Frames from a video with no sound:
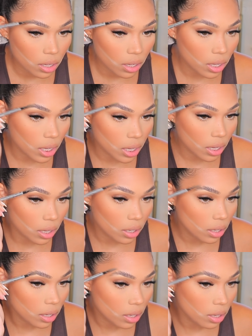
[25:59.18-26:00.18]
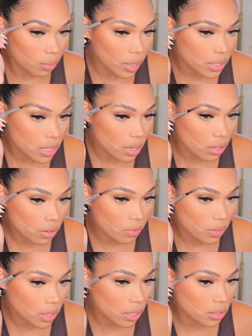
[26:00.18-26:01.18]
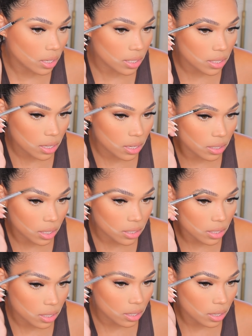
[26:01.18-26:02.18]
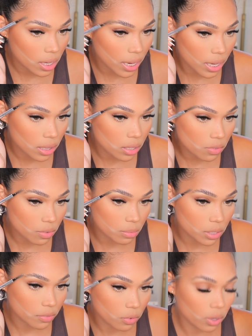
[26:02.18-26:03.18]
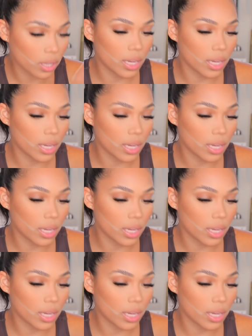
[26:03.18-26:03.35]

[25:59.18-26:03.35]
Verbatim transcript: And when I tell you it really does it, it does it. And I got this from Sephora.